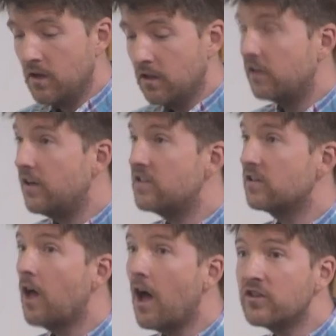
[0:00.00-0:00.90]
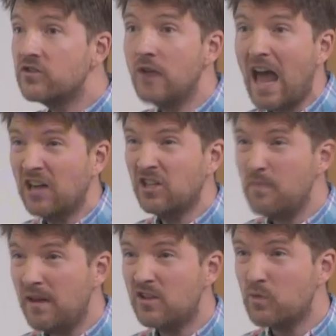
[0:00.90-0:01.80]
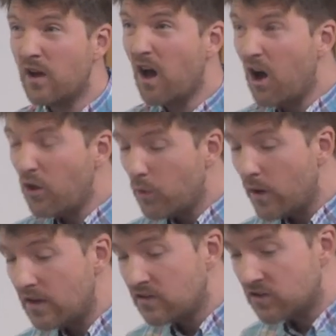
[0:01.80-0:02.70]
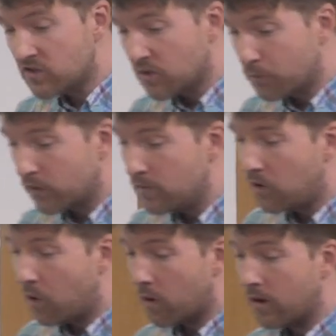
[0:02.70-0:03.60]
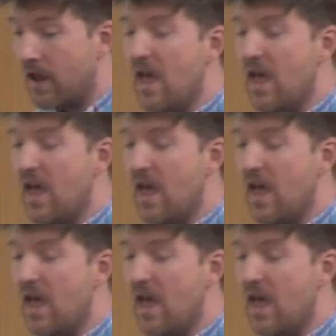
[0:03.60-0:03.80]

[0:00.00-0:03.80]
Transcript: Claudette's lawsuit actually made its way all the way to the Supreme Court